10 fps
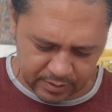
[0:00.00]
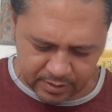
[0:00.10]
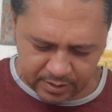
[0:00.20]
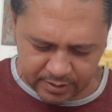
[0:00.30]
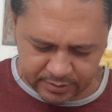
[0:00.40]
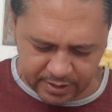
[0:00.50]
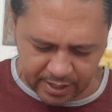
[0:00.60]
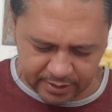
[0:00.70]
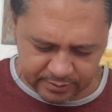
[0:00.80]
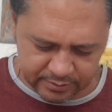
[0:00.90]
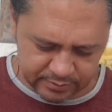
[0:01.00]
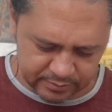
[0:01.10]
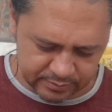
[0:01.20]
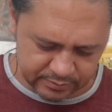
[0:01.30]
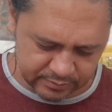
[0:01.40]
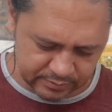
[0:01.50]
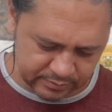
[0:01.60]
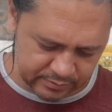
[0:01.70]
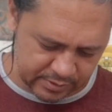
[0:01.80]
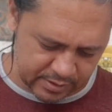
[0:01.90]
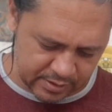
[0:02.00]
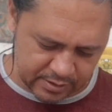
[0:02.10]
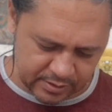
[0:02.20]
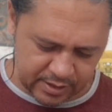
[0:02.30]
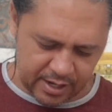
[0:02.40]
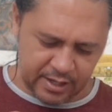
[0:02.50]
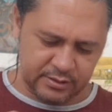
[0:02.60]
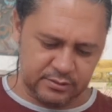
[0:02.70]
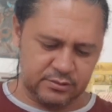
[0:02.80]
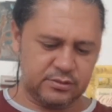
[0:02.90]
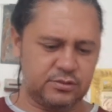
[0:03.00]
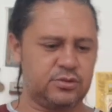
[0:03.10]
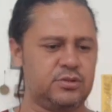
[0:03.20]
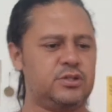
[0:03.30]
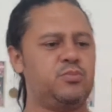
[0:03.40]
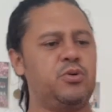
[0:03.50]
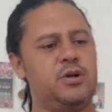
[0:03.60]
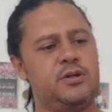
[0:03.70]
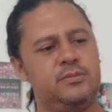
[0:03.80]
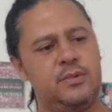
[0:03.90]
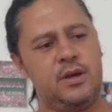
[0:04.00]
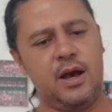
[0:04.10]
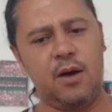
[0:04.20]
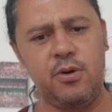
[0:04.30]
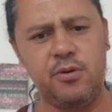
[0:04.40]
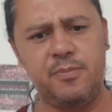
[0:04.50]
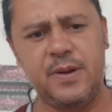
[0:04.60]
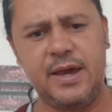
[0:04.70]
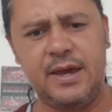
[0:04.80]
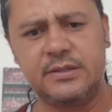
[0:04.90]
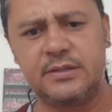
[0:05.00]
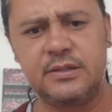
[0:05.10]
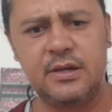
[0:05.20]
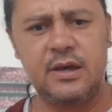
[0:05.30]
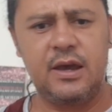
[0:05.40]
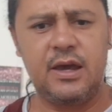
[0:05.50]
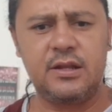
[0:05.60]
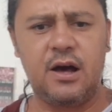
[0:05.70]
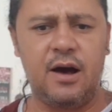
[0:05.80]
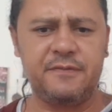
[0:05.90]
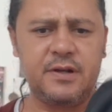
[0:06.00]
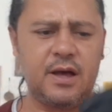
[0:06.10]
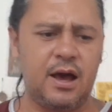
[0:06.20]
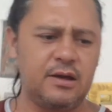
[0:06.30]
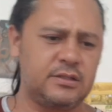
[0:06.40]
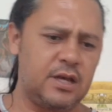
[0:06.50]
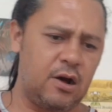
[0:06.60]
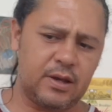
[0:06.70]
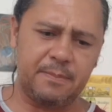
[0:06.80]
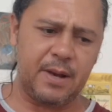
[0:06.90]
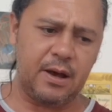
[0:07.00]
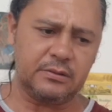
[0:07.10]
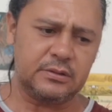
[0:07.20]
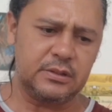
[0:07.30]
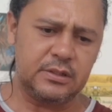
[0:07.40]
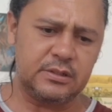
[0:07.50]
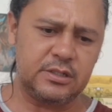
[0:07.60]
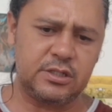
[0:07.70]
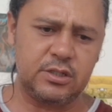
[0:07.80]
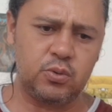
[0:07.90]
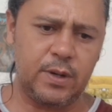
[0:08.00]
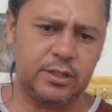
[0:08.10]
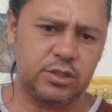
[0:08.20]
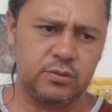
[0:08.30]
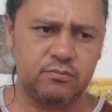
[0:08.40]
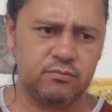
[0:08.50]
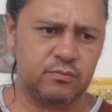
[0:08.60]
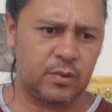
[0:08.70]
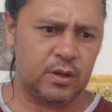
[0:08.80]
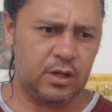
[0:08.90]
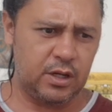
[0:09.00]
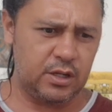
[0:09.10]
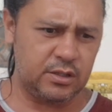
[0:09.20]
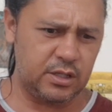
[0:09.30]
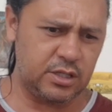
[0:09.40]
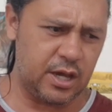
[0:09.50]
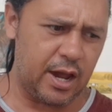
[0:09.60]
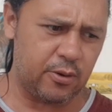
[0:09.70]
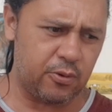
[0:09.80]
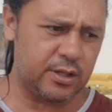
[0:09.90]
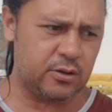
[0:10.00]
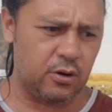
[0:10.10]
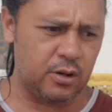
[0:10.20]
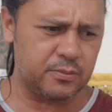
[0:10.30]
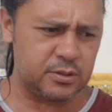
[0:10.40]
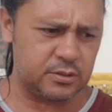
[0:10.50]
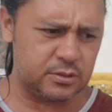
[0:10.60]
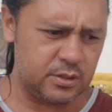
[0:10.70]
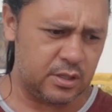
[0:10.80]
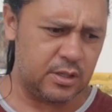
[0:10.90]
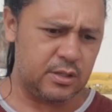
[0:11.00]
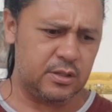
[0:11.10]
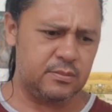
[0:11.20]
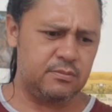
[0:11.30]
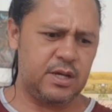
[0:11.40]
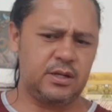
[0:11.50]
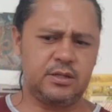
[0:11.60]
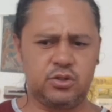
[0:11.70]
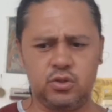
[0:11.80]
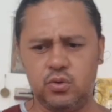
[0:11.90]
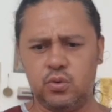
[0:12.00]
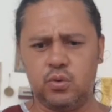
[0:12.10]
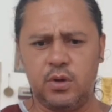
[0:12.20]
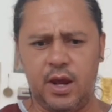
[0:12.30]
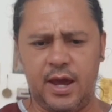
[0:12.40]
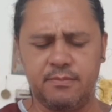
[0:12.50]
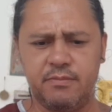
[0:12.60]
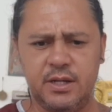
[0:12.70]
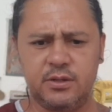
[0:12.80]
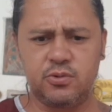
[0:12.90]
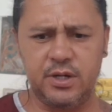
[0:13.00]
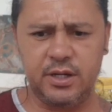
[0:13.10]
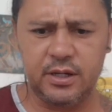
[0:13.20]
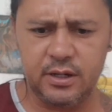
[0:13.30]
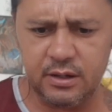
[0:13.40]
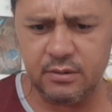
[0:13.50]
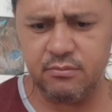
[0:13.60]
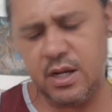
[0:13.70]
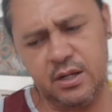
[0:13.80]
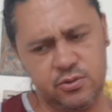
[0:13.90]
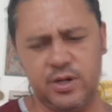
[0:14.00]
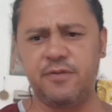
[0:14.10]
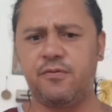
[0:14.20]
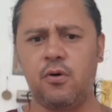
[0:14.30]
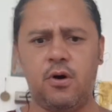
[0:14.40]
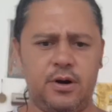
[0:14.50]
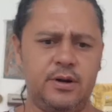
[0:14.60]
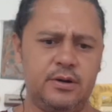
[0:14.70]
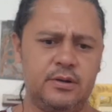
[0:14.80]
Is the end. The end to this board. I will replace, and after I talk about this situation in DJI quadcopters, Mini 2 and Mini 3. Mini 3, 4